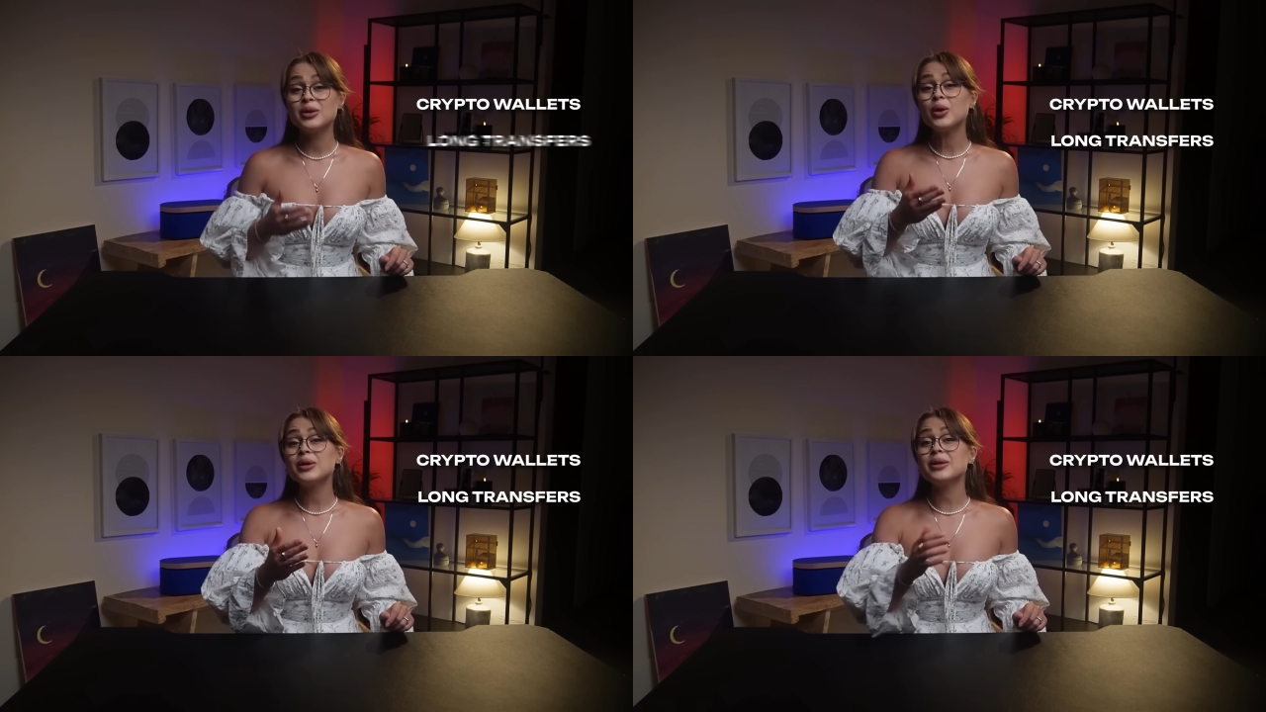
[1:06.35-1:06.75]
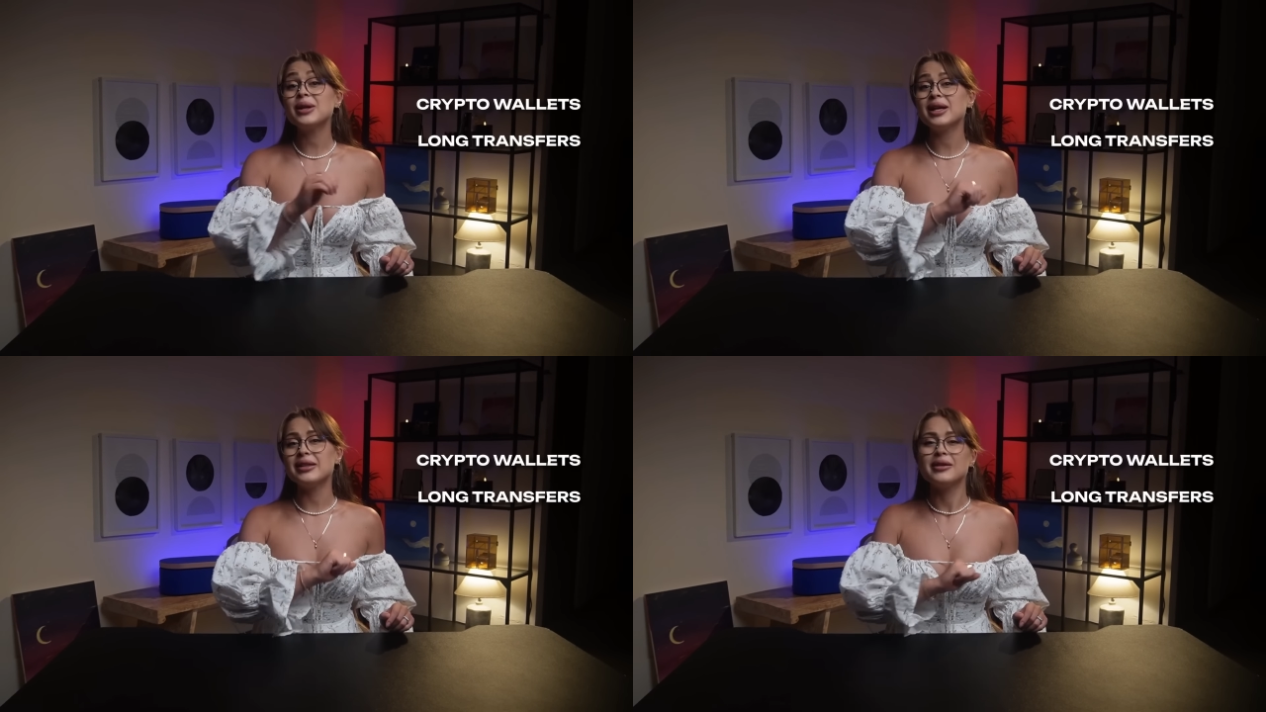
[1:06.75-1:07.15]
long
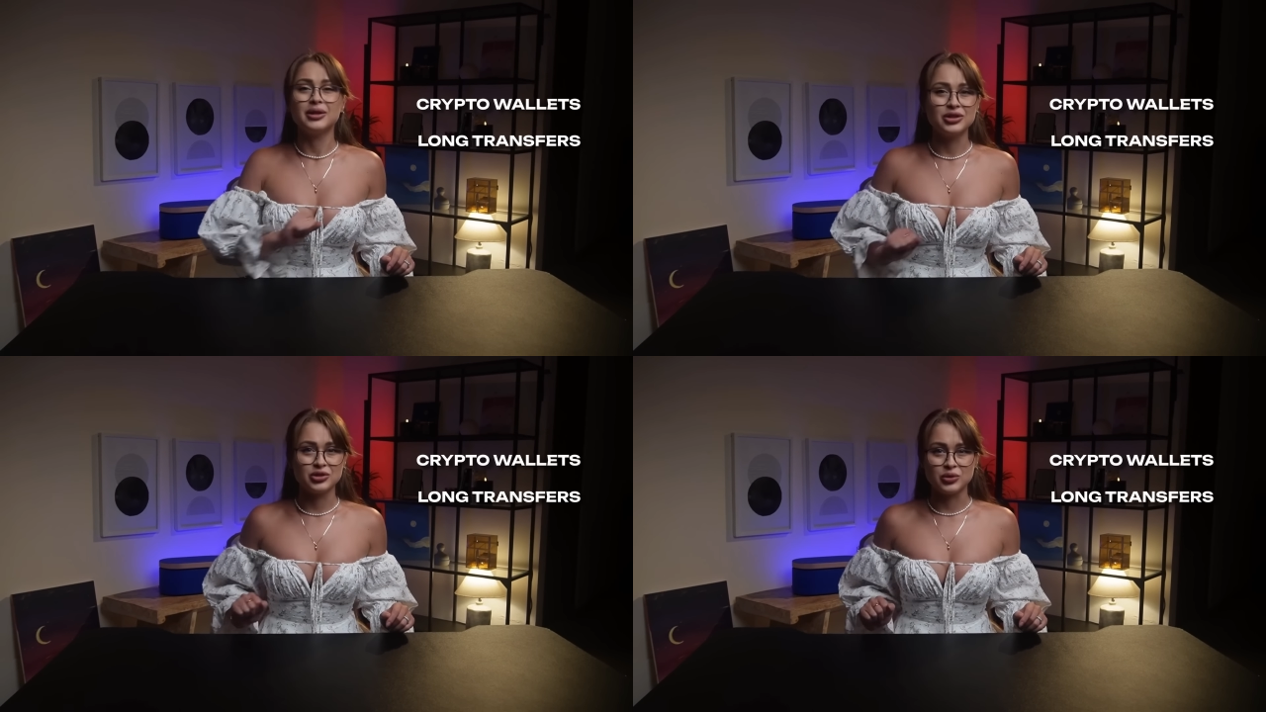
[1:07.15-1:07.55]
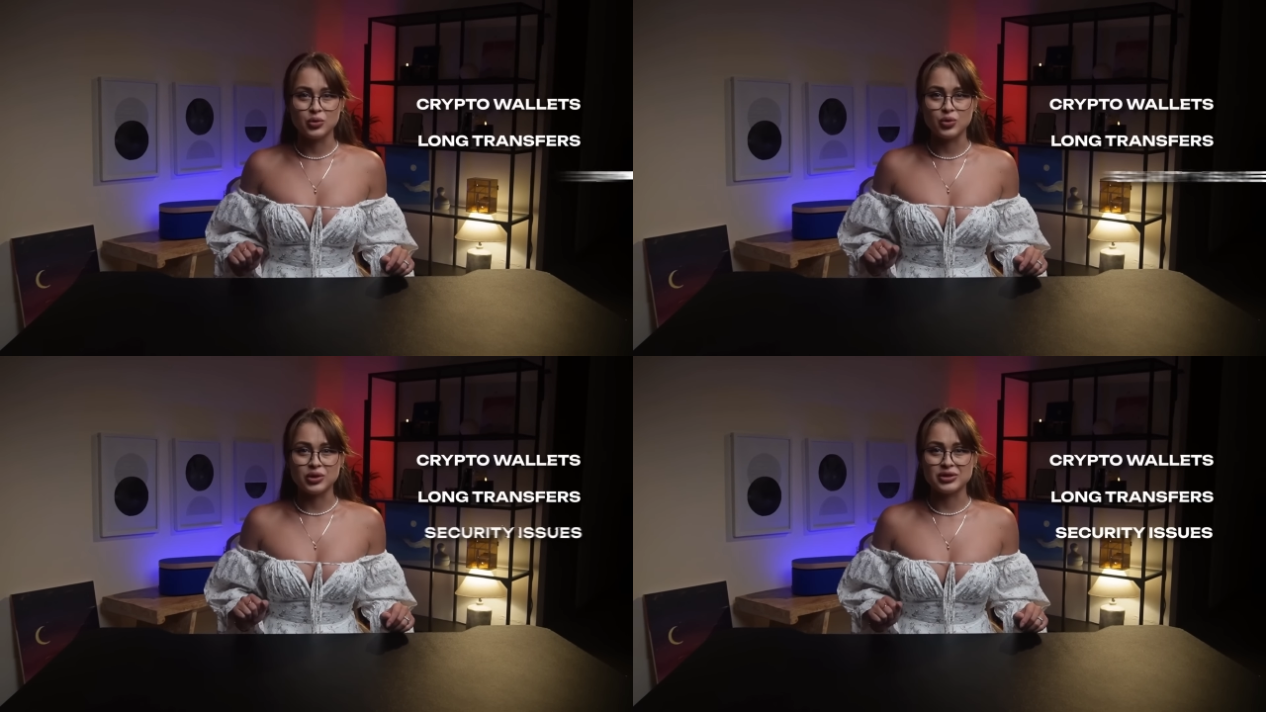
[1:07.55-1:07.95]
transfers,
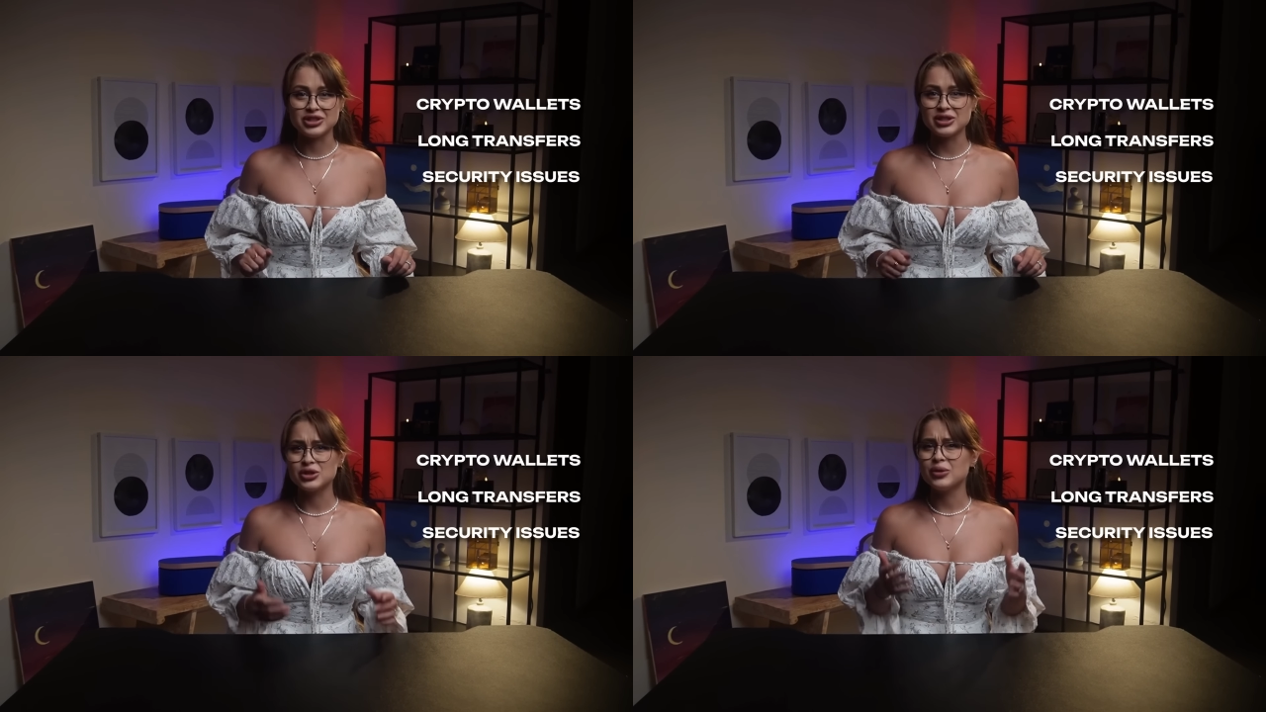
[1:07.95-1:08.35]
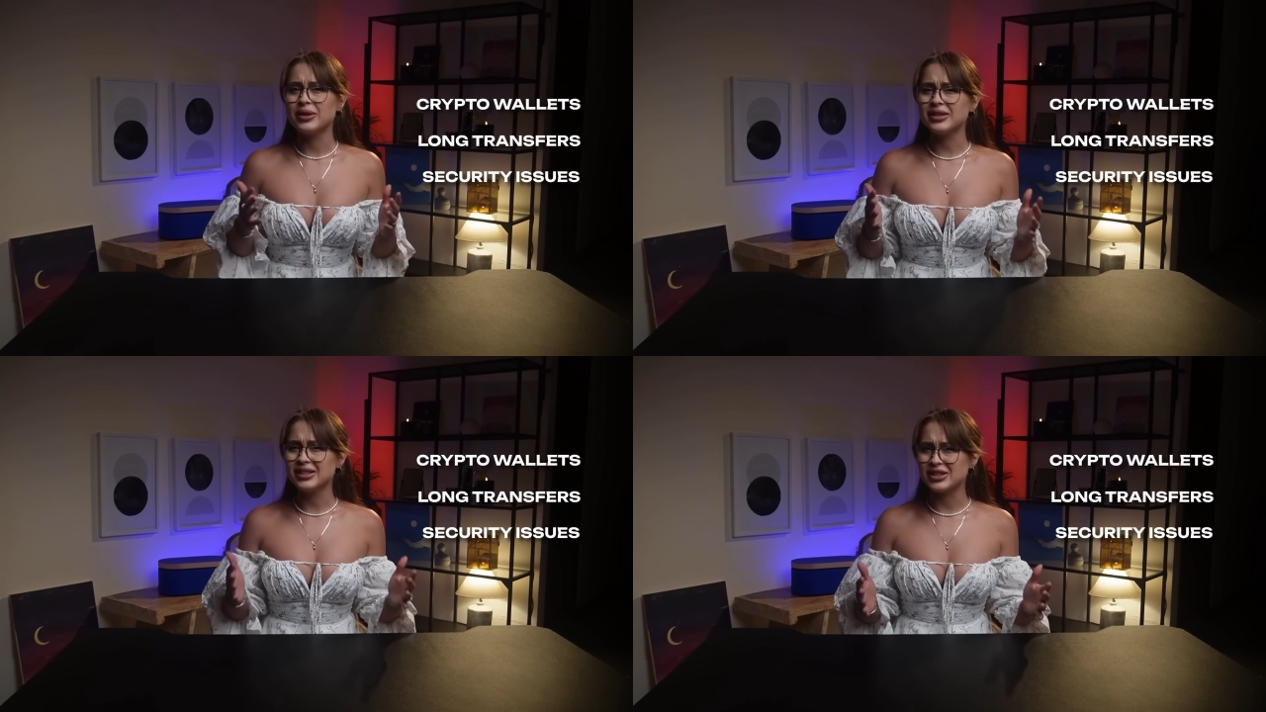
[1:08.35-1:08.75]
or
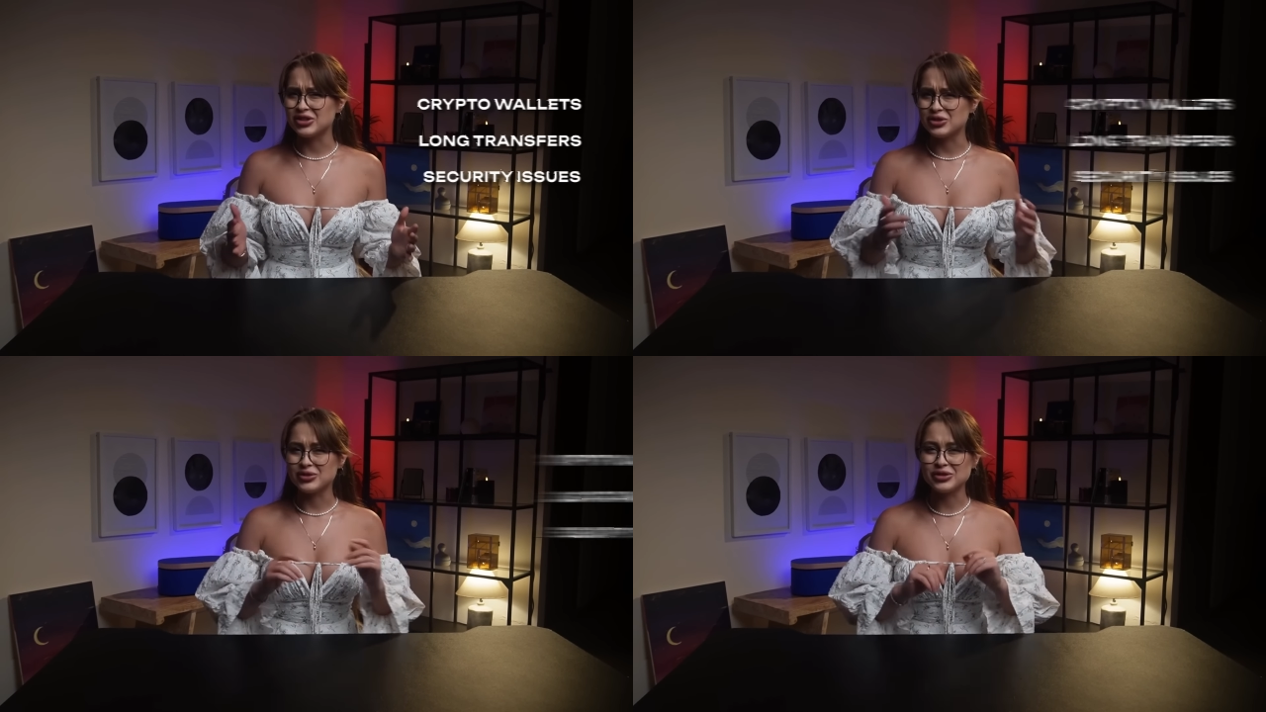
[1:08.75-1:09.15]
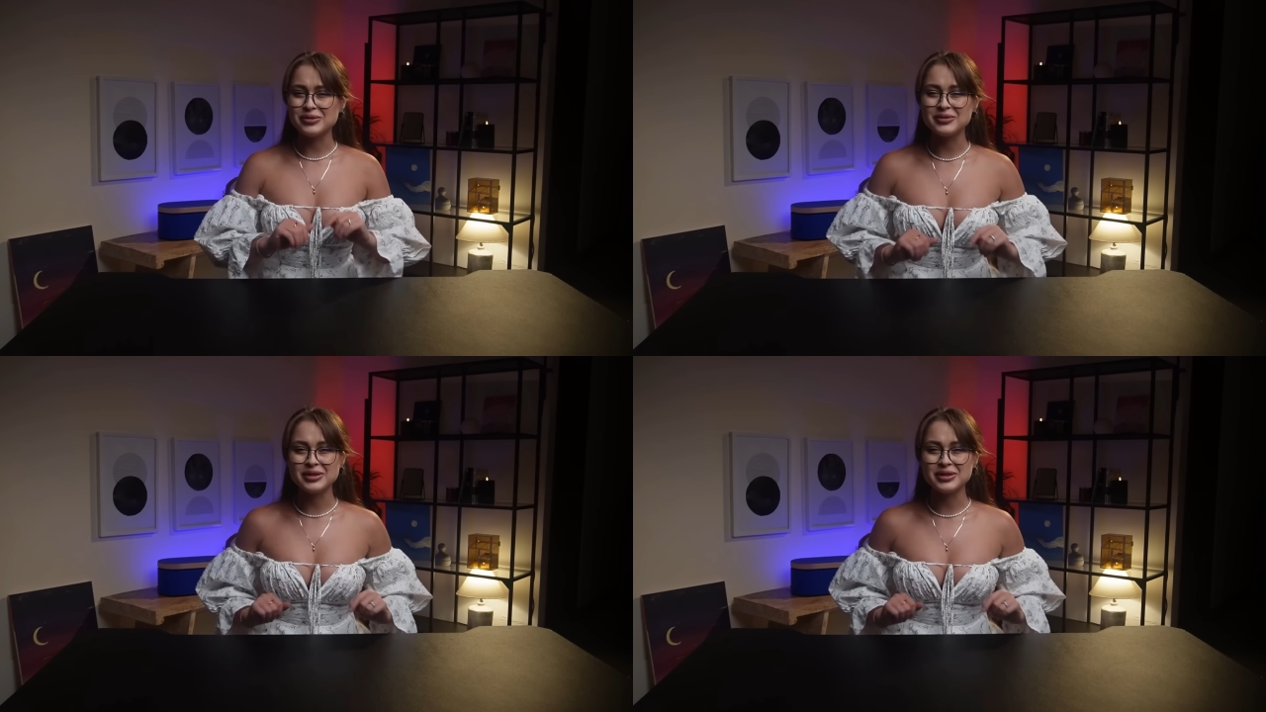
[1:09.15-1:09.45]
security issues.